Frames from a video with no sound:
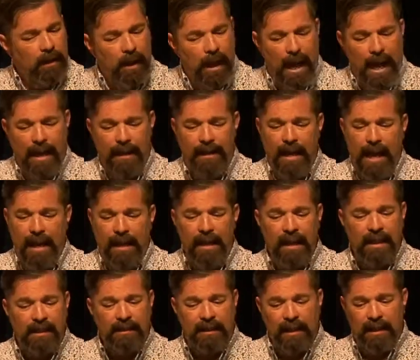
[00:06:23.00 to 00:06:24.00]
And
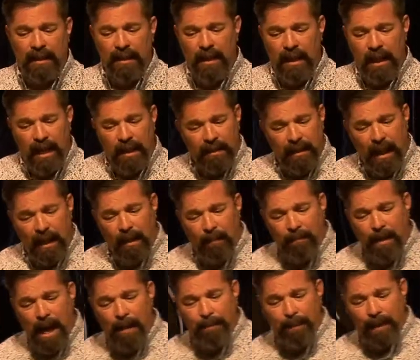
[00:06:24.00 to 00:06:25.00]
listen, and I'm
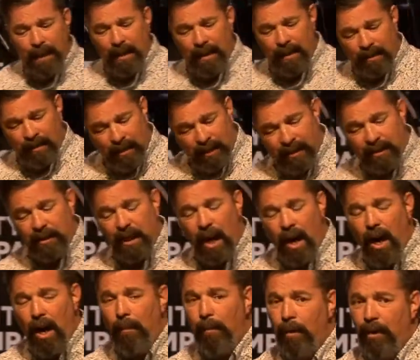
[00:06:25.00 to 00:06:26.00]
not belittling. This
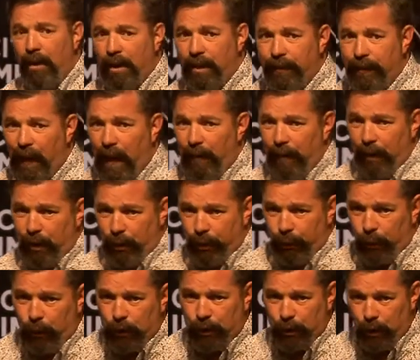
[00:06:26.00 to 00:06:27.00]
armor is very
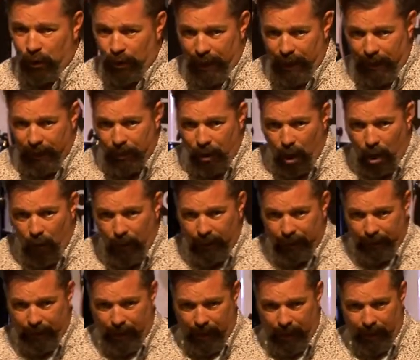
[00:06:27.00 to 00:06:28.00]
crucial in
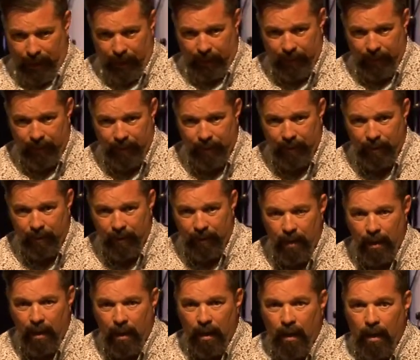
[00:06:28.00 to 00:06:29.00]
going there,
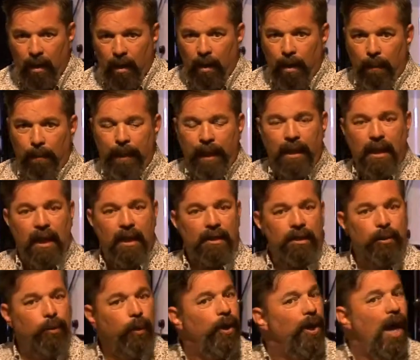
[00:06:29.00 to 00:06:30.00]

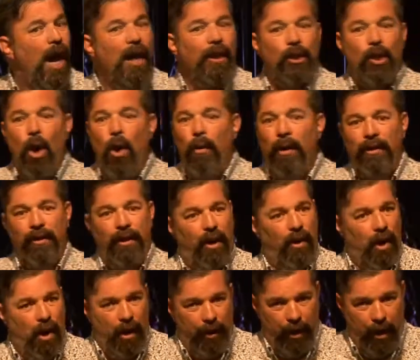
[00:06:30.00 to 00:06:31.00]
because we're not going
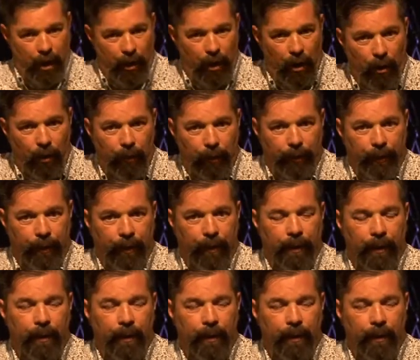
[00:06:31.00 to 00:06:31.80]
there on our own.